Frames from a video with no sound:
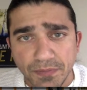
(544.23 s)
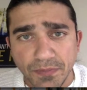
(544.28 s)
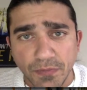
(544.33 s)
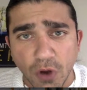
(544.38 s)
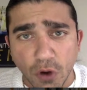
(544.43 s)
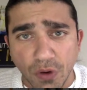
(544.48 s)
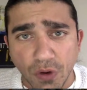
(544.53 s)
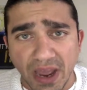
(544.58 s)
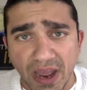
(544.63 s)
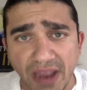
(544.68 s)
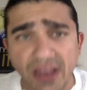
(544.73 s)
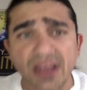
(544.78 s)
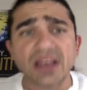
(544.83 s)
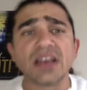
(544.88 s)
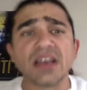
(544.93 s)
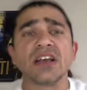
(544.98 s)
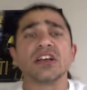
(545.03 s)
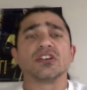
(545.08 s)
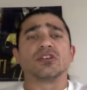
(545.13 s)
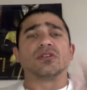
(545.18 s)
Okay?
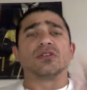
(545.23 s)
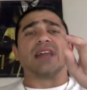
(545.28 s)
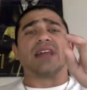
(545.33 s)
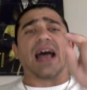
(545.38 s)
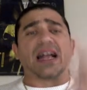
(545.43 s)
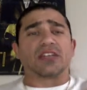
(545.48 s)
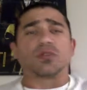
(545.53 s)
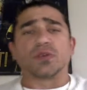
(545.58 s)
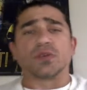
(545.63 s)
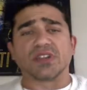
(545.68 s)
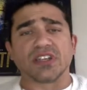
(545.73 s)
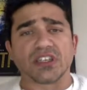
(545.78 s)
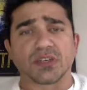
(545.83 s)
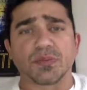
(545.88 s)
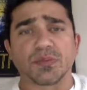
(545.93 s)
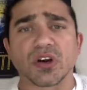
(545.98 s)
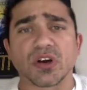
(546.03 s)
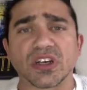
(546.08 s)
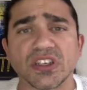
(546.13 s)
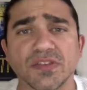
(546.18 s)
So that's what this
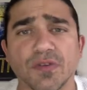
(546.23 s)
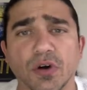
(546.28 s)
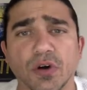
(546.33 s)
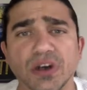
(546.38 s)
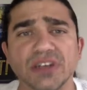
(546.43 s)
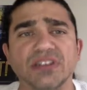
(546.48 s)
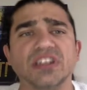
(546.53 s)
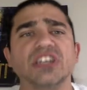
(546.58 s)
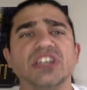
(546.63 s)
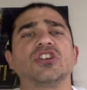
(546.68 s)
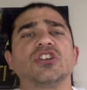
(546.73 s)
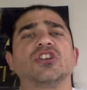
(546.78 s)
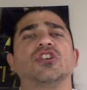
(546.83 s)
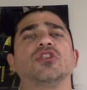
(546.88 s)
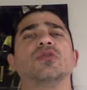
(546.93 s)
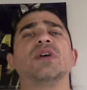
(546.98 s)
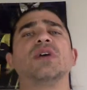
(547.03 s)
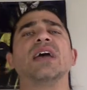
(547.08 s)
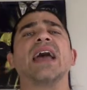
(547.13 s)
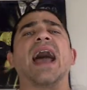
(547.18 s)
book is for. It teaches
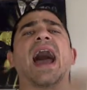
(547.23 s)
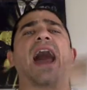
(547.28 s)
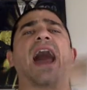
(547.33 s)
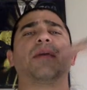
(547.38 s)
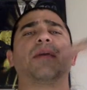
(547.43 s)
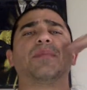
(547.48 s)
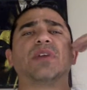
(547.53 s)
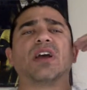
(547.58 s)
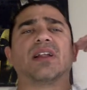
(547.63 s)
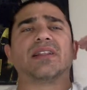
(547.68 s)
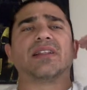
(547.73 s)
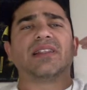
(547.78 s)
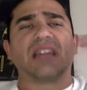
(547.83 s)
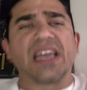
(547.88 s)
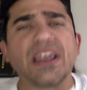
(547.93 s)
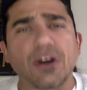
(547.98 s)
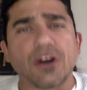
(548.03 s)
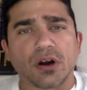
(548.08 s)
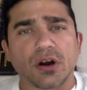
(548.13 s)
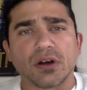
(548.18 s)
you how to be a
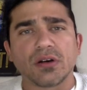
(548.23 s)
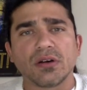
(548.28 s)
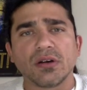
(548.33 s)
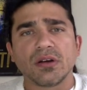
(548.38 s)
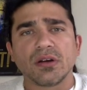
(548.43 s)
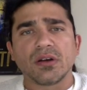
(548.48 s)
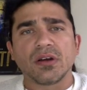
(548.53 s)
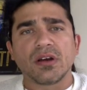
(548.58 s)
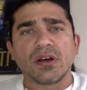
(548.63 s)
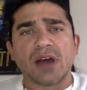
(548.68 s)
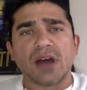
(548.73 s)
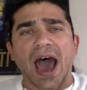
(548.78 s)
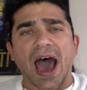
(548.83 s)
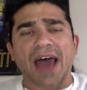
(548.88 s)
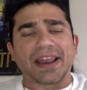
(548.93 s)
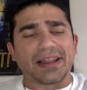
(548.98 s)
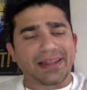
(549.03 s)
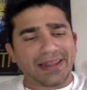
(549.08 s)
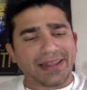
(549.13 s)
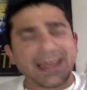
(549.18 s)
leader, how
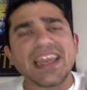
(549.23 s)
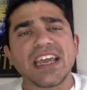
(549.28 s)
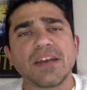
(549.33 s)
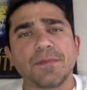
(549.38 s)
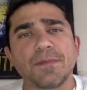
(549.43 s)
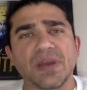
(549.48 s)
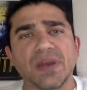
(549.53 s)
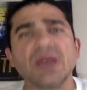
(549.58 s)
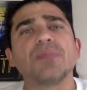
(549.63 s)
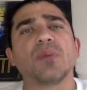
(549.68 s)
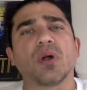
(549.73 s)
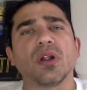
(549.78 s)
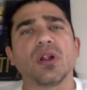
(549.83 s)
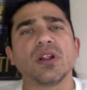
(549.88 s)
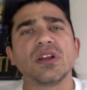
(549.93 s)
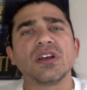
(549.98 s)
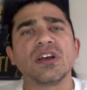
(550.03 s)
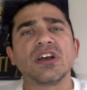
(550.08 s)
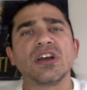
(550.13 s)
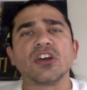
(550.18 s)
to lead people.
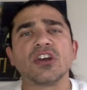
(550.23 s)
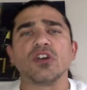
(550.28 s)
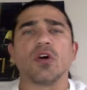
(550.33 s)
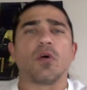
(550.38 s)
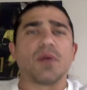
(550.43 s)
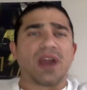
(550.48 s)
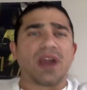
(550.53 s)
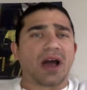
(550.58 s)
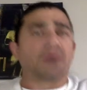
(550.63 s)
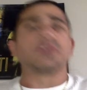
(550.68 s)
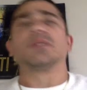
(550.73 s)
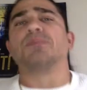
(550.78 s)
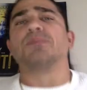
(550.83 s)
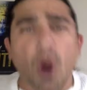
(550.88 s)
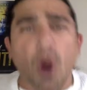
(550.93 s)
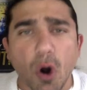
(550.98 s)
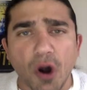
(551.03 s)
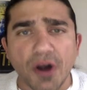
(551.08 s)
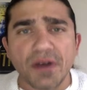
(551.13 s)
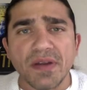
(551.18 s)
You know, when I was
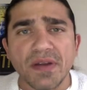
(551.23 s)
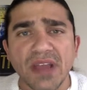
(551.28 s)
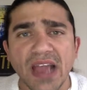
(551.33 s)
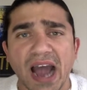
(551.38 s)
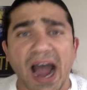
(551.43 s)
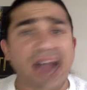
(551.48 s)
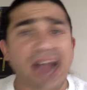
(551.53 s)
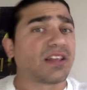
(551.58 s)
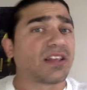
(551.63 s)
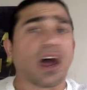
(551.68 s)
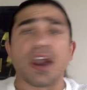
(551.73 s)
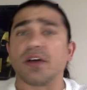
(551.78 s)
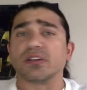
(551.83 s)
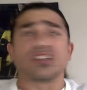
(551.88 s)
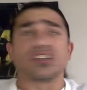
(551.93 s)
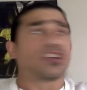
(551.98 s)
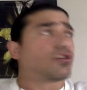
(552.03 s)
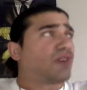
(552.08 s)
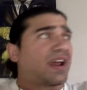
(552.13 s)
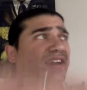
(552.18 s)
born, I thought I was
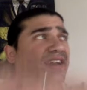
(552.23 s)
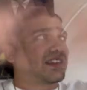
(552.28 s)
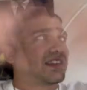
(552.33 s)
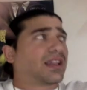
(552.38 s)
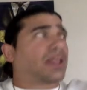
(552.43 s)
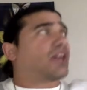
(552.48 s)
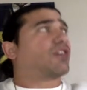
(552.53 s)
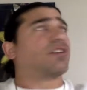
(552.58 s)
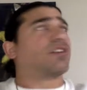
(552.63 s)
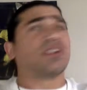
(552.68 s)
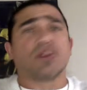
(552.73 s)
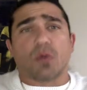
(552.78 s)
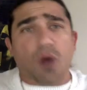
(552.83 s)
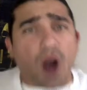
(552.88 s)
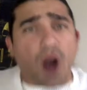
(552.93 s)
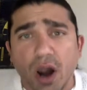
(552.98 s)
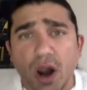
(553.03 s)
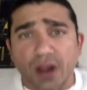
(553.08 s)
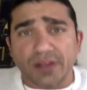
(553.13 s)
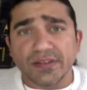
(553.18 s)
the greatest leader in the
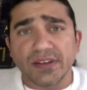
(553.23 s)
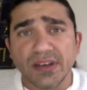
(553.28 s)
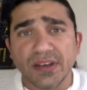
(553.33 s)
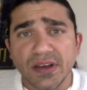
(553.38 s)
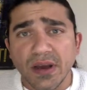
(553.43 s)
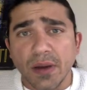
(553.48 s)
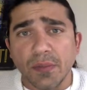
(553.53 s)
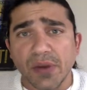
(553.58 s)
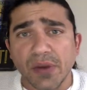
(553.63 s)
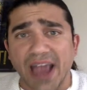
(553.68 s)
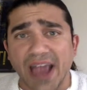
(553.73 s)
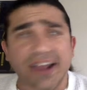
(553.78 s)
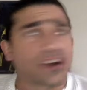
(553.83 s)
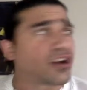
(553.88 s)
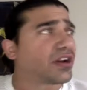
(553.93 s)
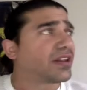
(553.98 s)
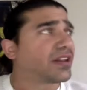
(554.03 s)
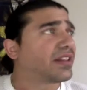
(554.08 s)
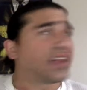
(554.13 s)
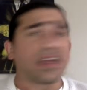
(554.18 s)
world, but I
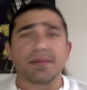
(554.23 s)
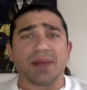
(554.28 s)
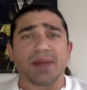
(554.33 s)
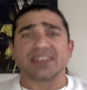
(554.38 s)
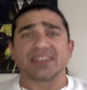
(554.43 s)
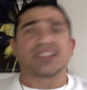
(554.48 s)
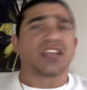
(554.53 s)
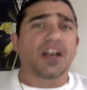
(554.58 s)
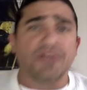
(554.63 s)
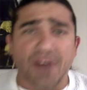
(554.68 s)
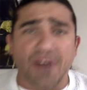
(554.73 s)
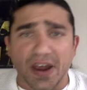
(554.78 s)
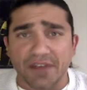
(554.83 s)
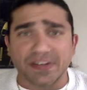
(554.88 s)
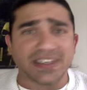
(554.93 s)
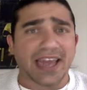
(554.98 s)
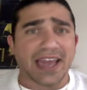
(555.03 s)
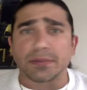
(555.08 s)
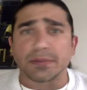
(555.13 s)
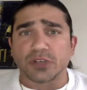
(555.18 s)
couldn't lead myself out of a
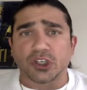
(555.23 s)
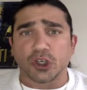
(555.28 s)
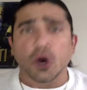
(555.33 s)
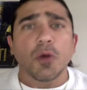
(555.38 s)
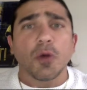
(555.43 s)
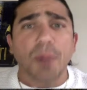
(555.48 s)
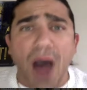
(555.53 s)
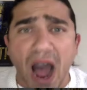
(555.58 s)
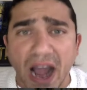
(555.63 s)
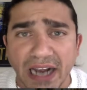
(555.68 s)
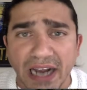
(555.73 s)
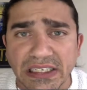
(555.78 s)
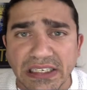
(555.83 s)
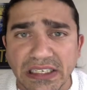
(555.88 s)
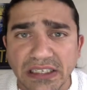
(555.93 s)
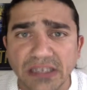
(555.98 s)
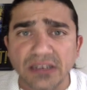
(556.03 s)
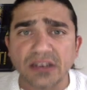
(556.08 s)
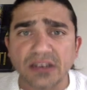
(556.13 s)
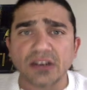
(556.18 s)
damn
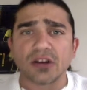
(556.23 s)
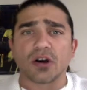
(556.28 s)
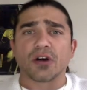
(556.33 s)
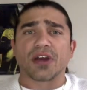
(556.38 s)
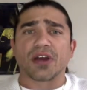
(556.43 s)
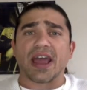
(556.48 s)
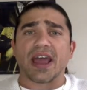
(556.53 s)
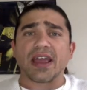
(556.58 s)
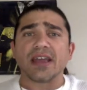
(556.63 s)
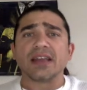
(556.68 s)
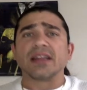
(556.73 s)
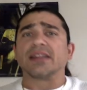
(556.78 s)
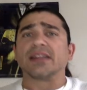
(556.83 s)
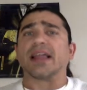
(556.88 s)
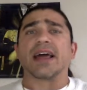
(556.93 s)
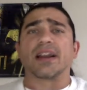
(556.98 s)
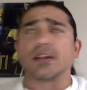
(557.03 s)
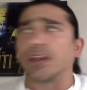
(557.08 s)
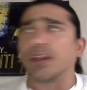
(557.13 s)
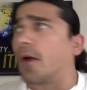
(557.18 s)
shoebox, okay?
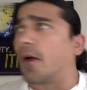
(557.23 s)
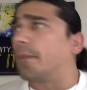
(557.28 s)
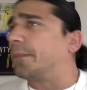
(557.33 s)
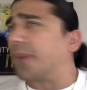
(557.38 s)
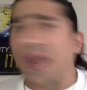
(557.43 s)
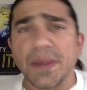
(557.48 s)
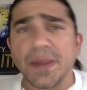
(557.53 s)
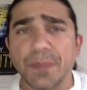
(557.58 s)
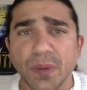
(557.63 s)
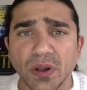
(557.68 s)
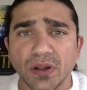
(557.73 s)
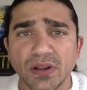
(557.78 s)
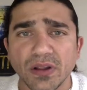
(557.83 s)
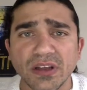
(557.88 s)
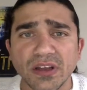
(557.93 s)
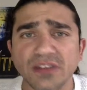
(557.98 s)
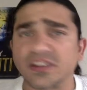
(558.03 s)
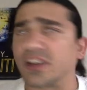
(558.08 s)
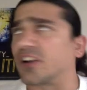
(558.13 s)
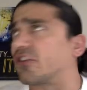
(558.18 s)
Let alone people
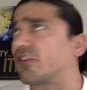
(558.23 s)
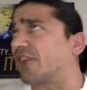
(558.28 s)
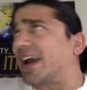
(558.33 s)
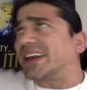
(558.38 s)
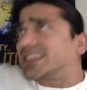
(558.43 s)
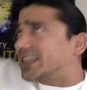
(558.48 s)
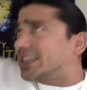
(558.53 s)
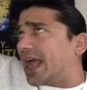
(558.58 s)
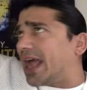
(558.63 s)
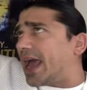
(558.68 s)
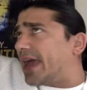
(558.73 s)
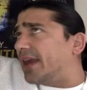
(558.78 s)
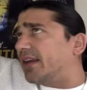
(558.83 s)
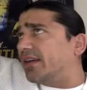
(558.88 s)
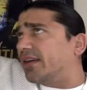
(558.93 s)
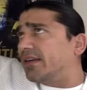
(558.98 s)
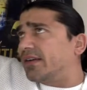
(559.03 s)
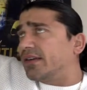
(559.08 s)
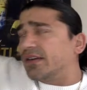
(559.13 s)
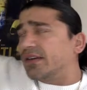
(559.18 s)
to the Graceland,